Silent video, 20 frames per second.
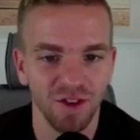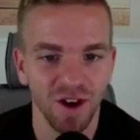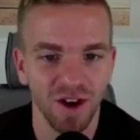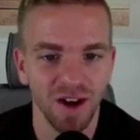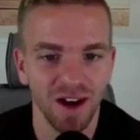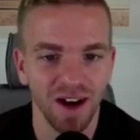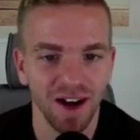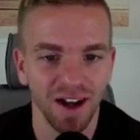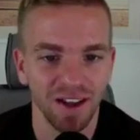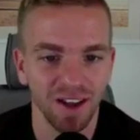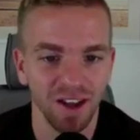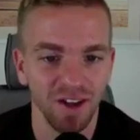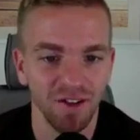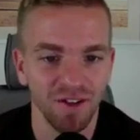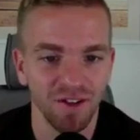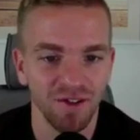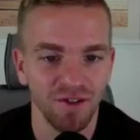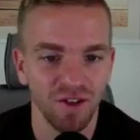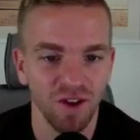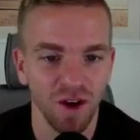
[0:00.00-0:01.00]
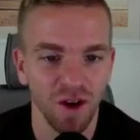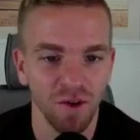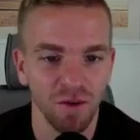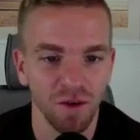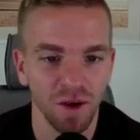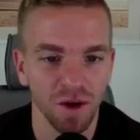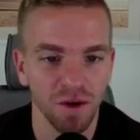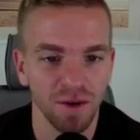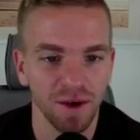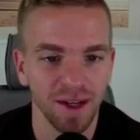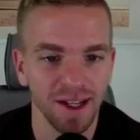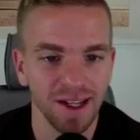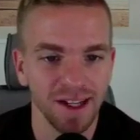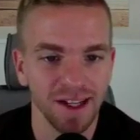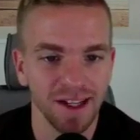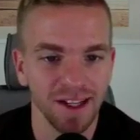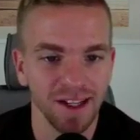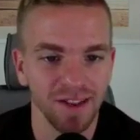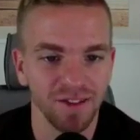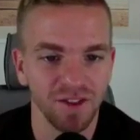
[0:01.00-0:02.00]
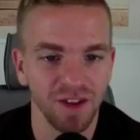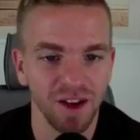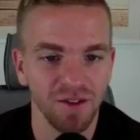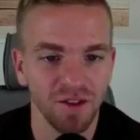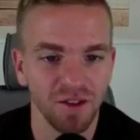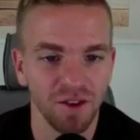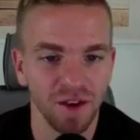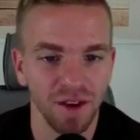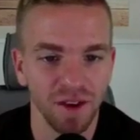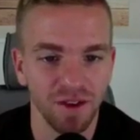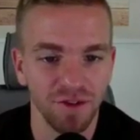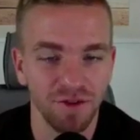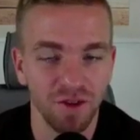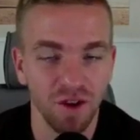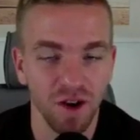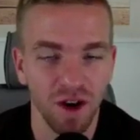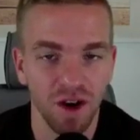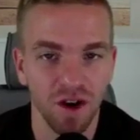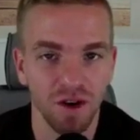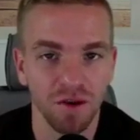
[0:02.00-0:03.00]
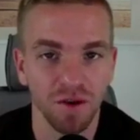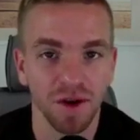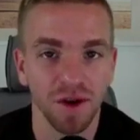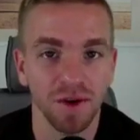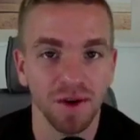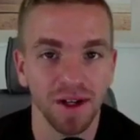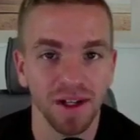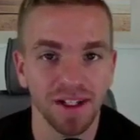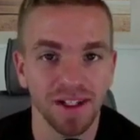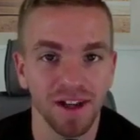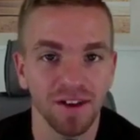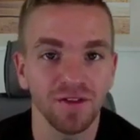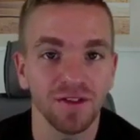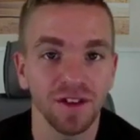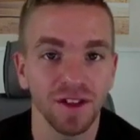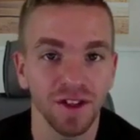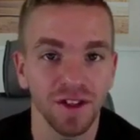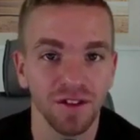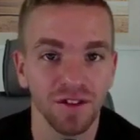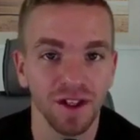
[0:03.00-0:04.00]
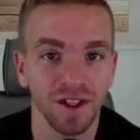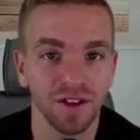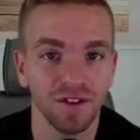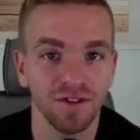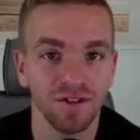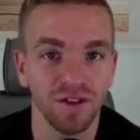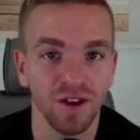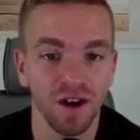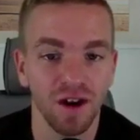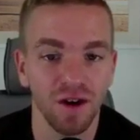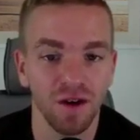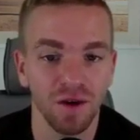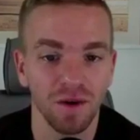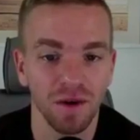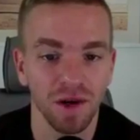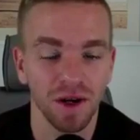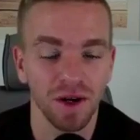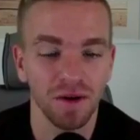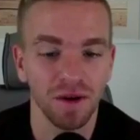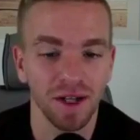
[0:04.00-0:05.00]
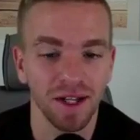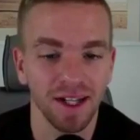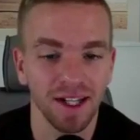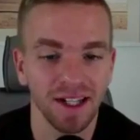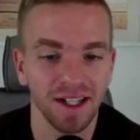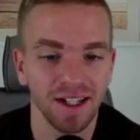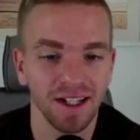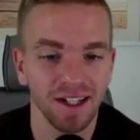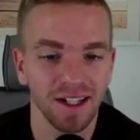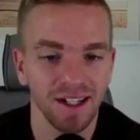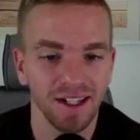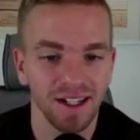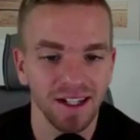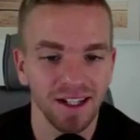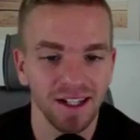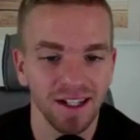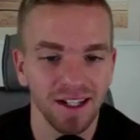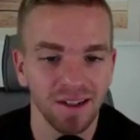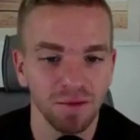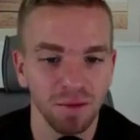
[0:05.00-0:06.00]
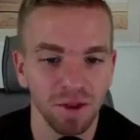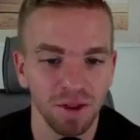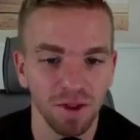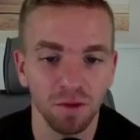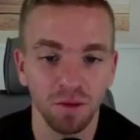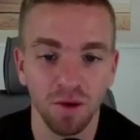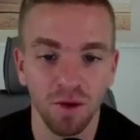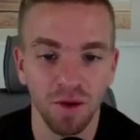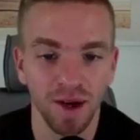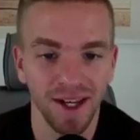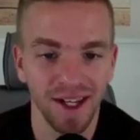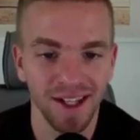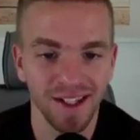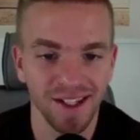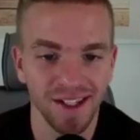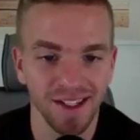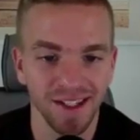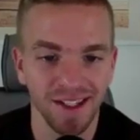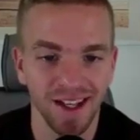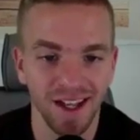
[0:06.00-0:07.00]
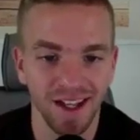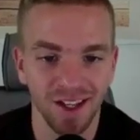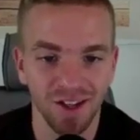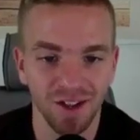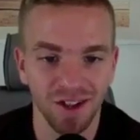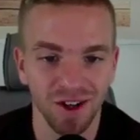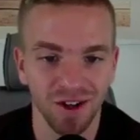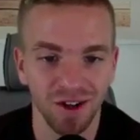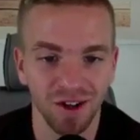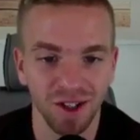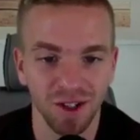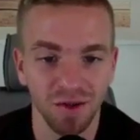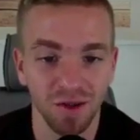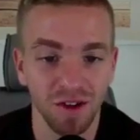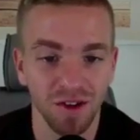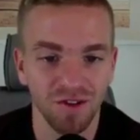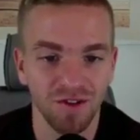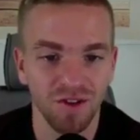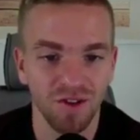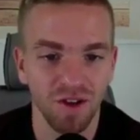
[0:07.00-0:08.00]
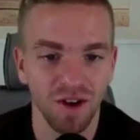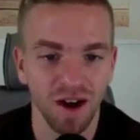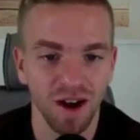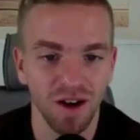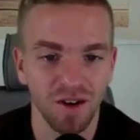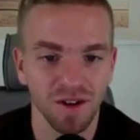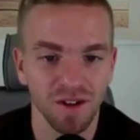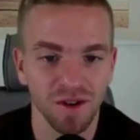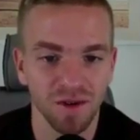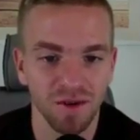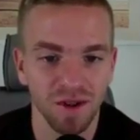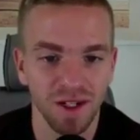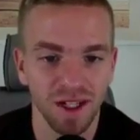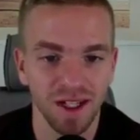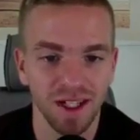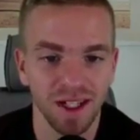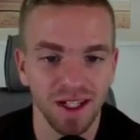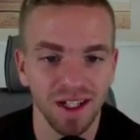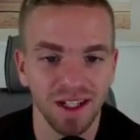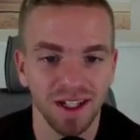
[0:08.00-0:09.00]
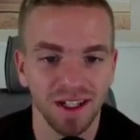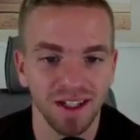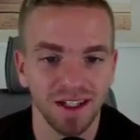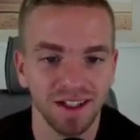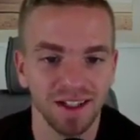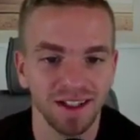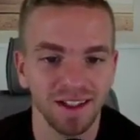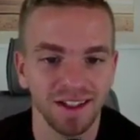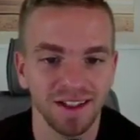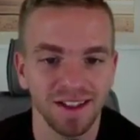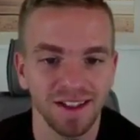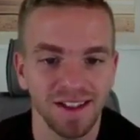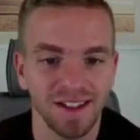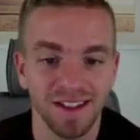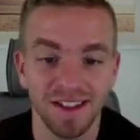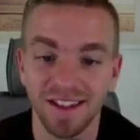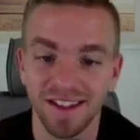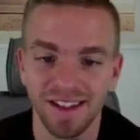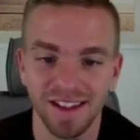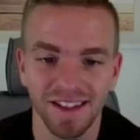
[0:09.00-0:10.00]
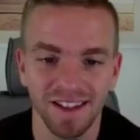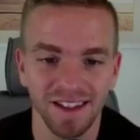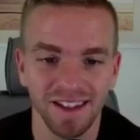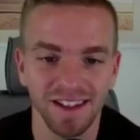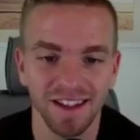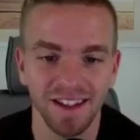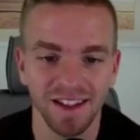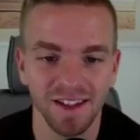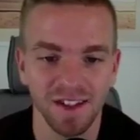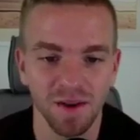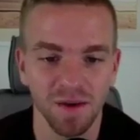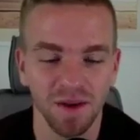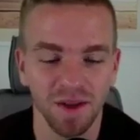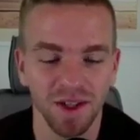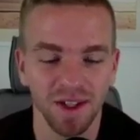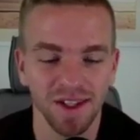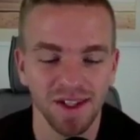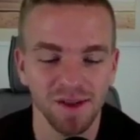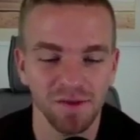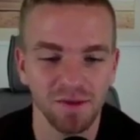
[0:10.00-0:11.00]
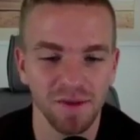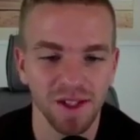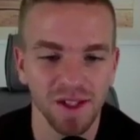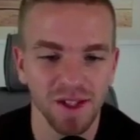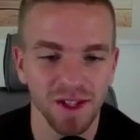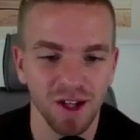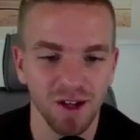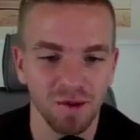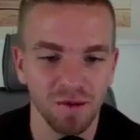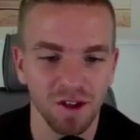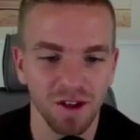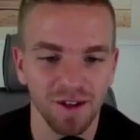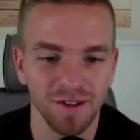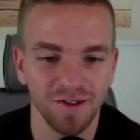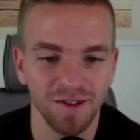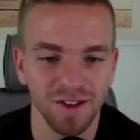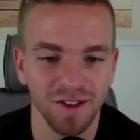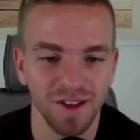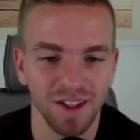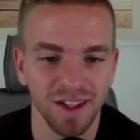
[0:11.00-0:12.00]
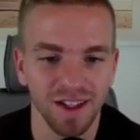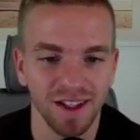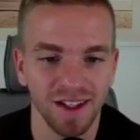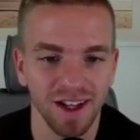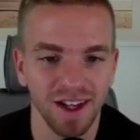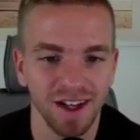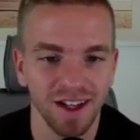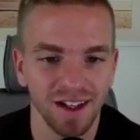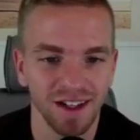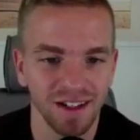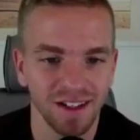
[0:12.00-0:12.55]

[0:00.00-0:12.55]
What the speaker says: I love the 4-hour work week. If you haven't read the 4-hour work week, definitely read the 4-hour work week. But the point isn't that you can only work 4 hours a week. It's a misnomer if you think that.